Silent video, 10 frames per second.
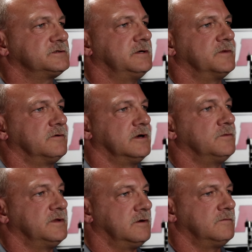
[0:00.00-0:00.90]
to some degree
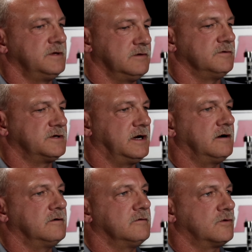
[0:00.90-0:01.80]
when they
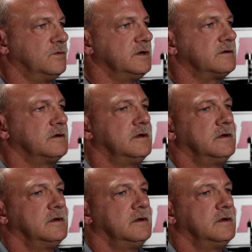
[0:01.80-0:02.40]
retire or quit.